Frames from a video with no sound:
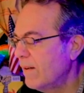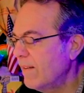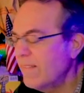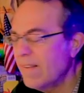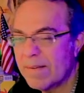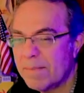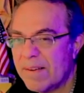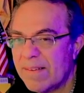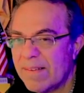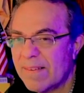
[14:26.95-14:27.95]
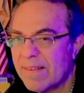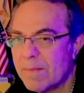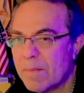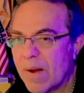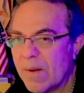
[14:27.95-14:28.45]
Just a little bit.
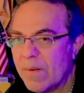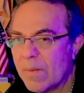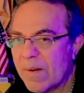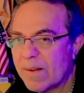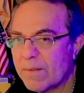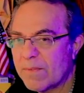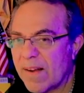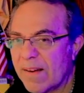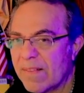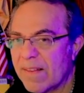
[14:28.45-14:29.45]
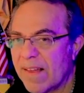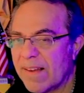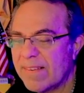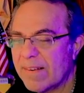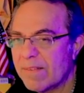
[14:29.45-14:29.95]
Maui wildfire. The
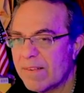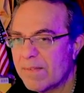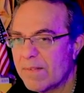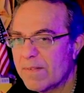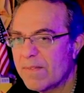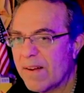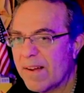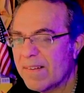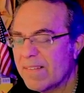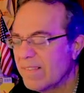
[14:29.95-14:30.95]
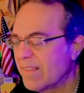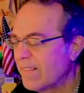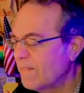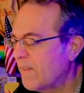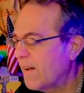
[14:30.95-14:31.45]
guy set himself on fire, and this
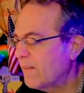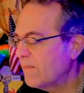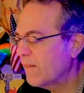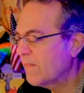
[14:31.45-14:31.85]
other fire. A